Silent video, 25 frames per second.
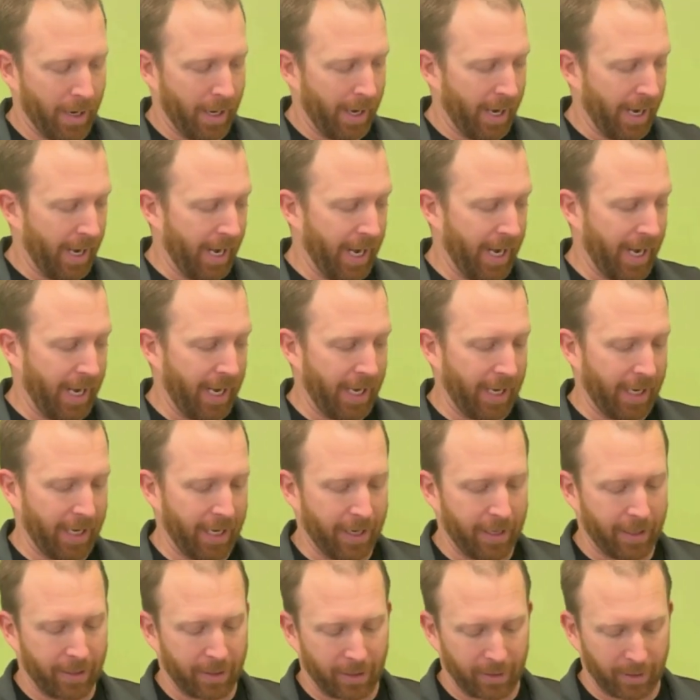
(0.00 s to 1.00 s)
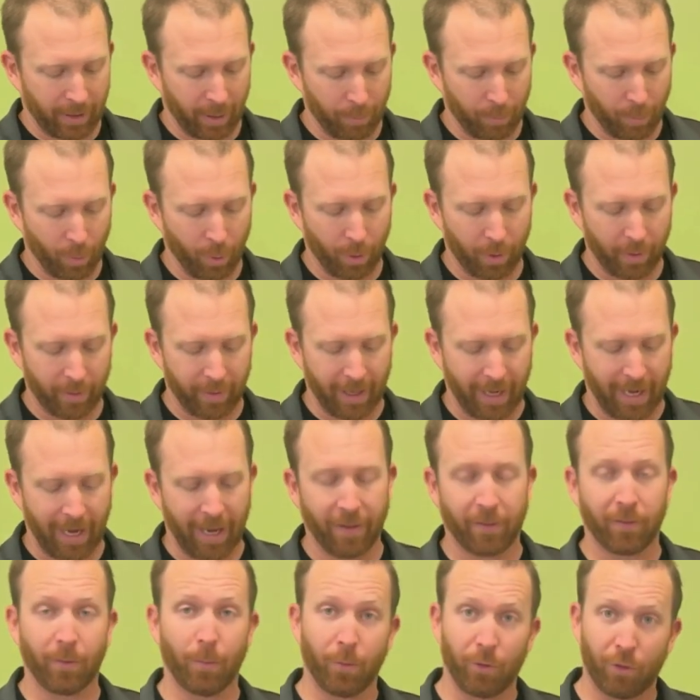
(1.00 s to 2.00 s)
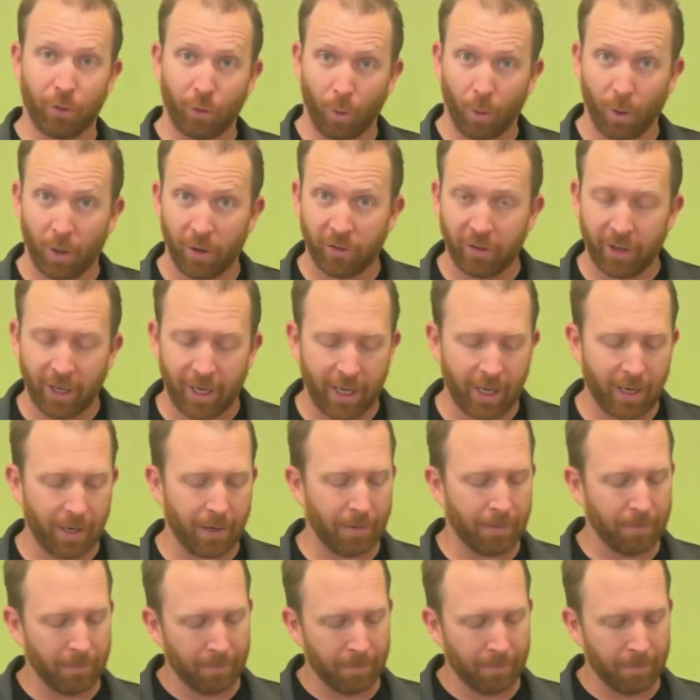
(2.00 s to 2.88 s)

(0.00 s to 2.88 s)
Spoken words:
a clipboard that has some storage in it.